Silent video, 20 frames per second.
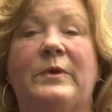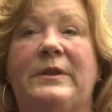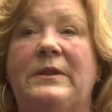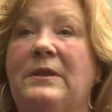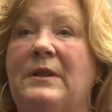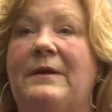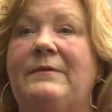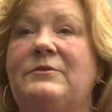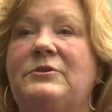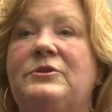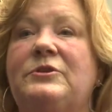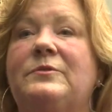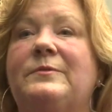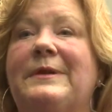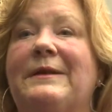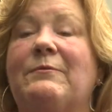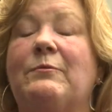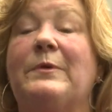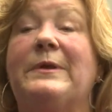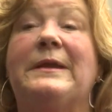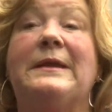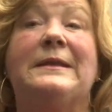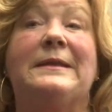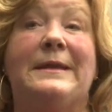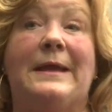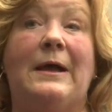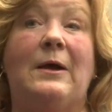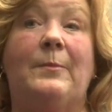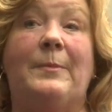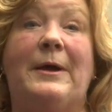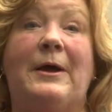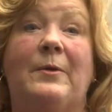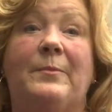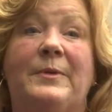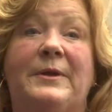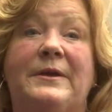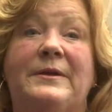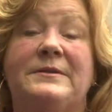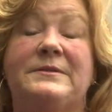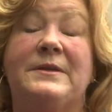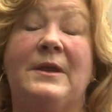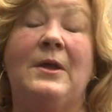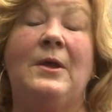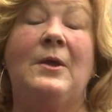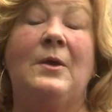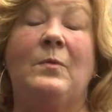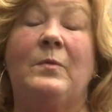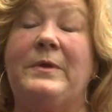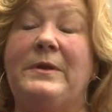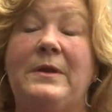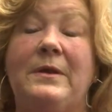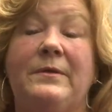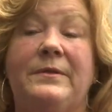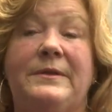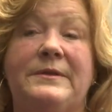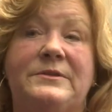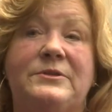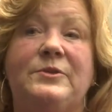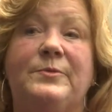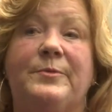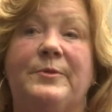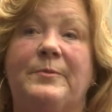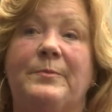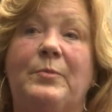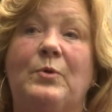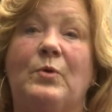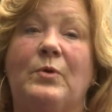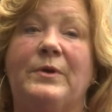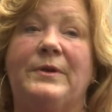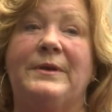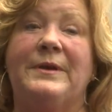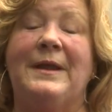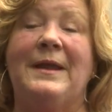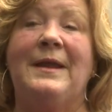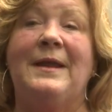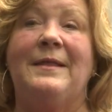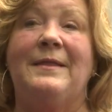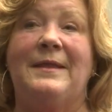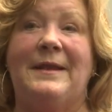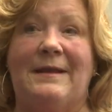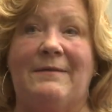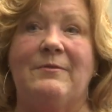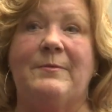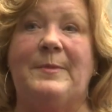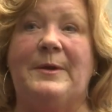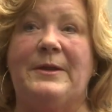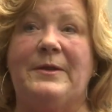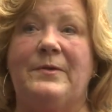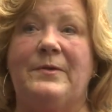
We'd love to do whatever we can to help out, because we know that it's super important that everybody